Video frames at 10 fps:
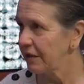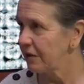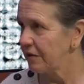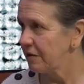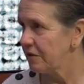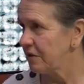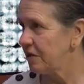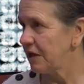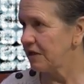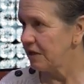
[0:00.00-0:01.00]

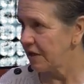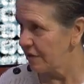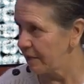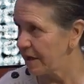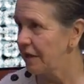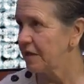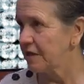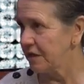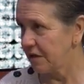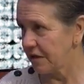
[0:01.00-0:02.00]
It's there because
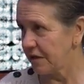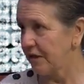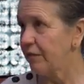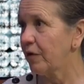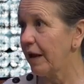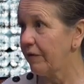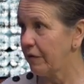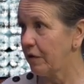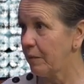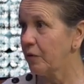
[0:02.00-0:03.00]
it's going to save your life in
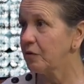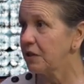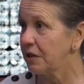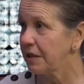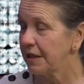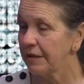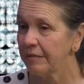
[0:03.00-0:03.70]
an emergency.